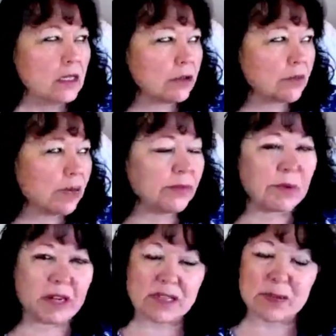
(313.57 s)
In the realm
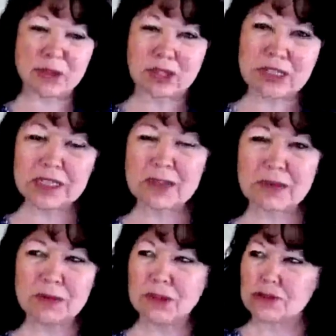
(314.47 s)
of
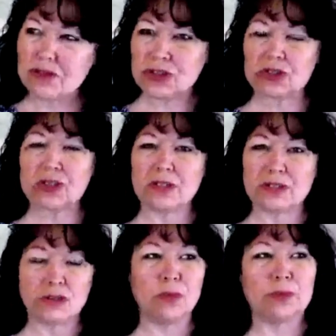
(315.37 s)
possibilities, there's
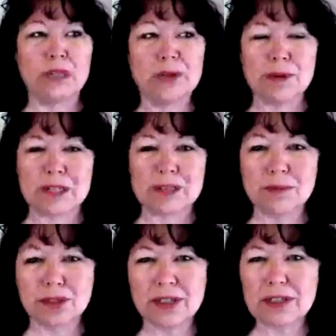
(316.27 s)
just so many
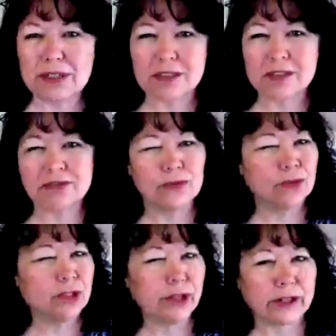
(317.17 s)
possibilities that it's
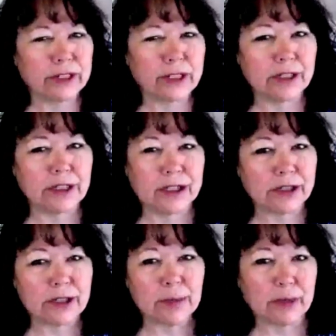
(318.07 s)
really hard to get
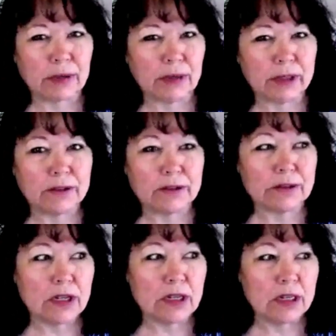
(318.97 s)
clear about
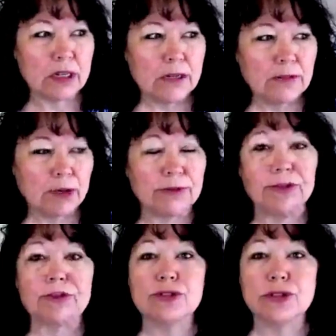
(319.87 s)

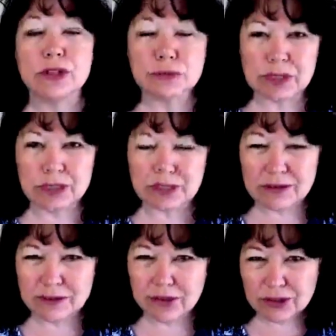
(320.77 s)
what feels good and what
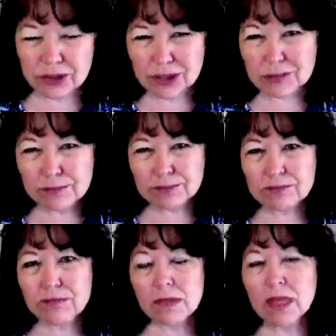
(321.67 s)
doesn't feel good.
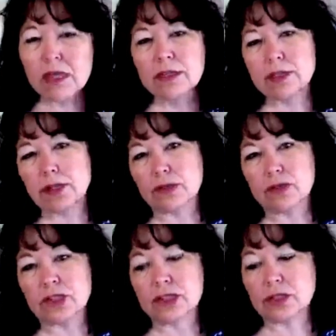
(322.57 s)

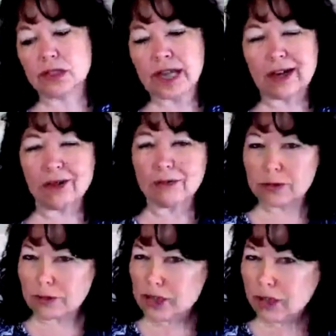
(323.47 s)
So just
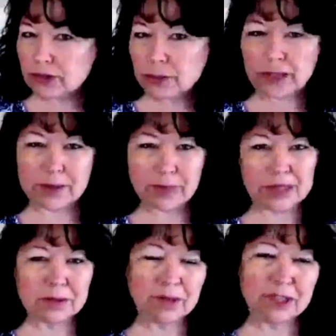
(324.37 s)
allow yourself to play in
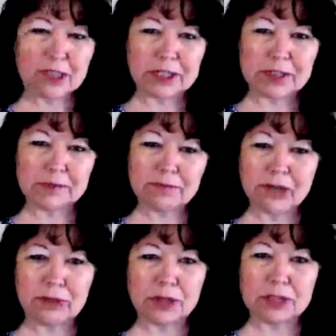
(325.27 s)
possibilities
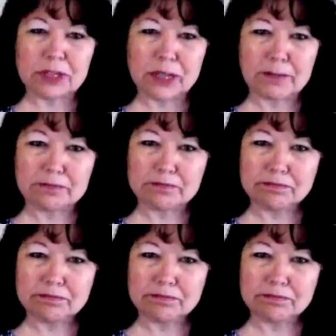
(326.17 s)
on Wednesday.